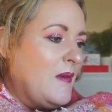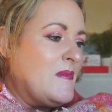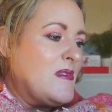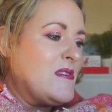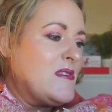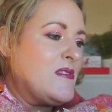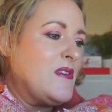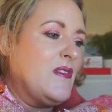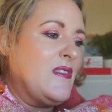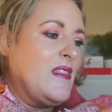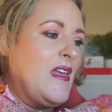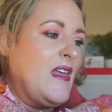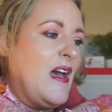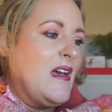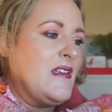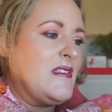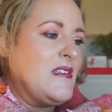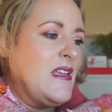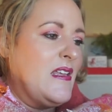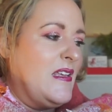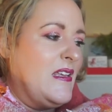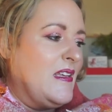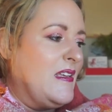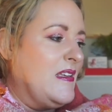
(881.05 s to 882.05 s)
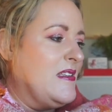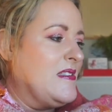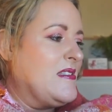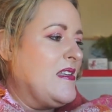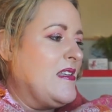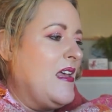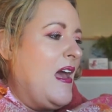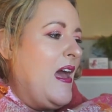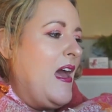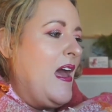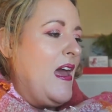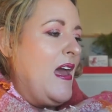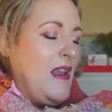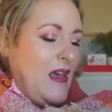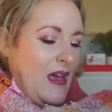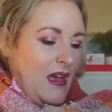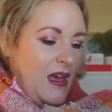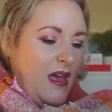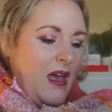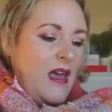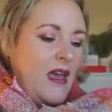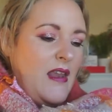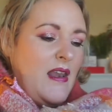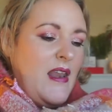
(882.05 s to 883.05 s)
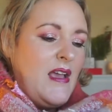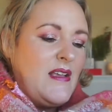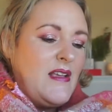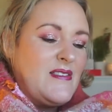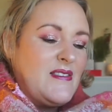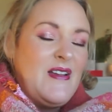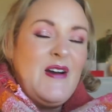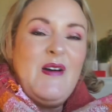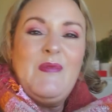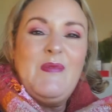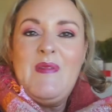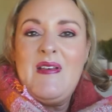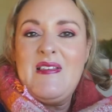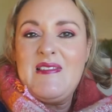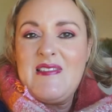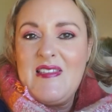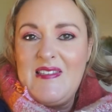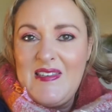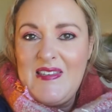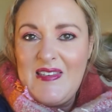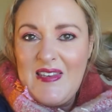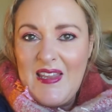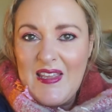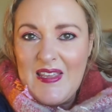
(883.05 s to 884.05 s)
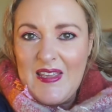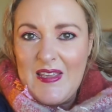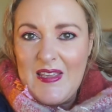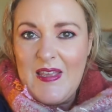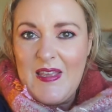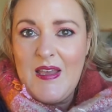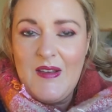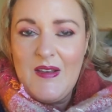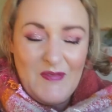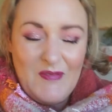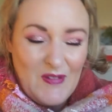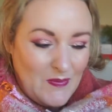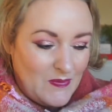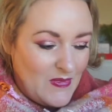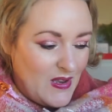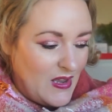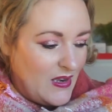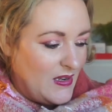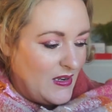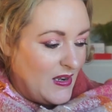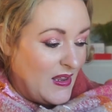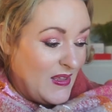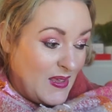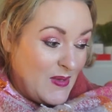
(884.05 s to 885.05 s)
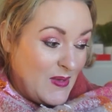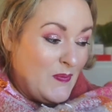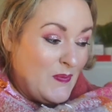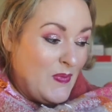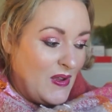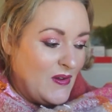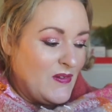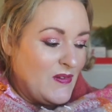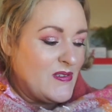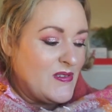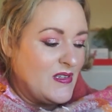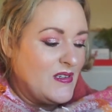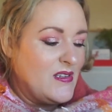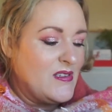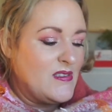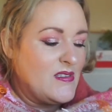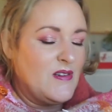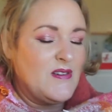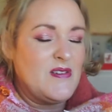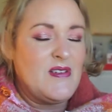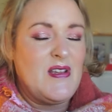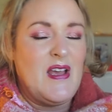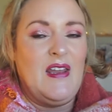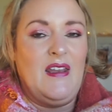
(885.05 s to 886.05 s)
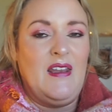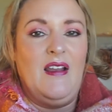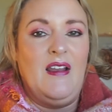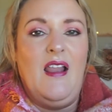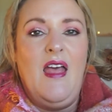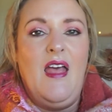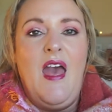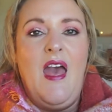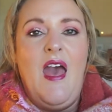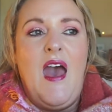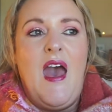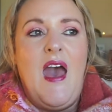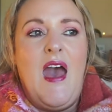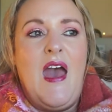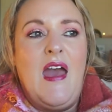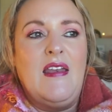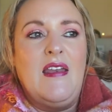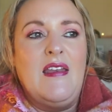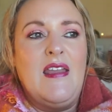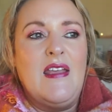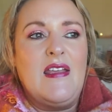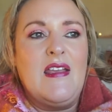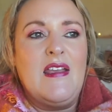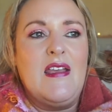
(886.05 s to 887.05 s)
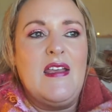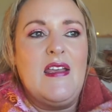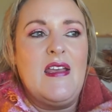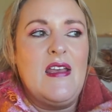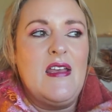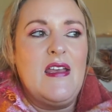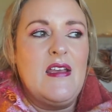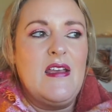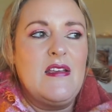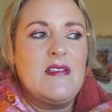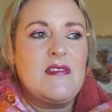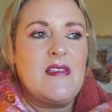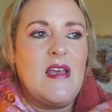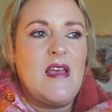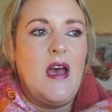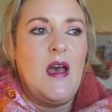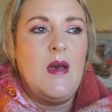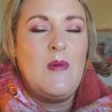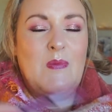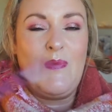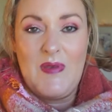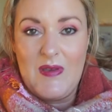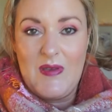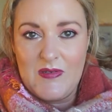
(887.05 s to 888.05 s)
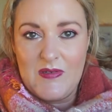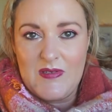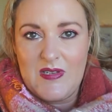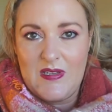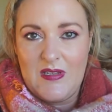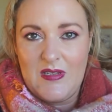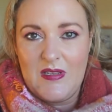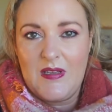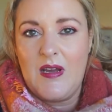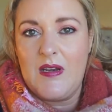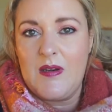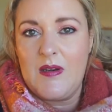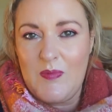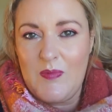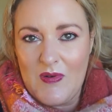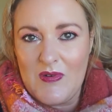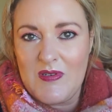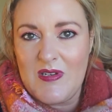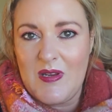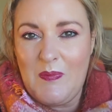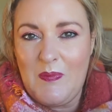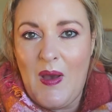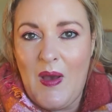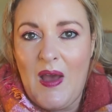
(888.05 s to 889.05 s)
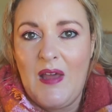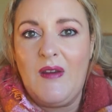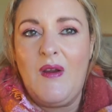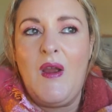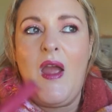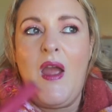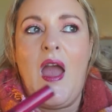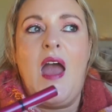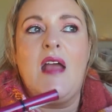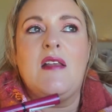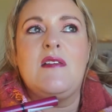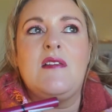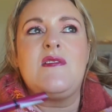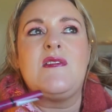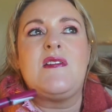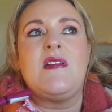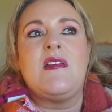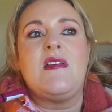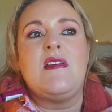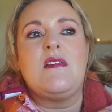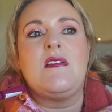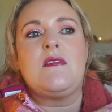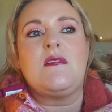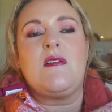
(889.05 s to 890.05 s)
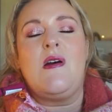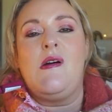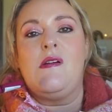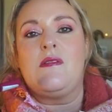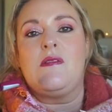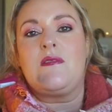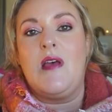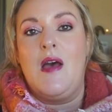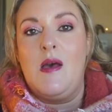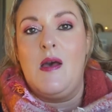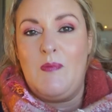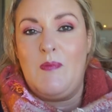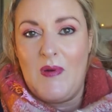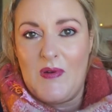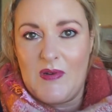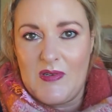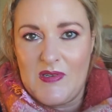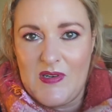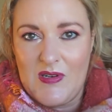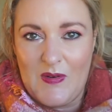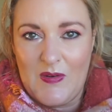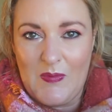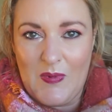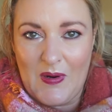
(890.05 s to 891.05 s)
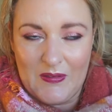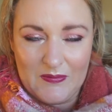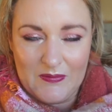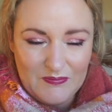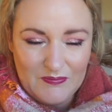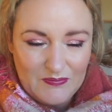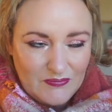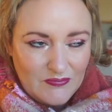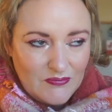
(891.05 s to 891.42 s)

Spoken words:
So that is Anna. Next up is Nikki from Nikki Pearson is her channel, and Nikki is a beauty kind of project panner, and she is also a booktuber.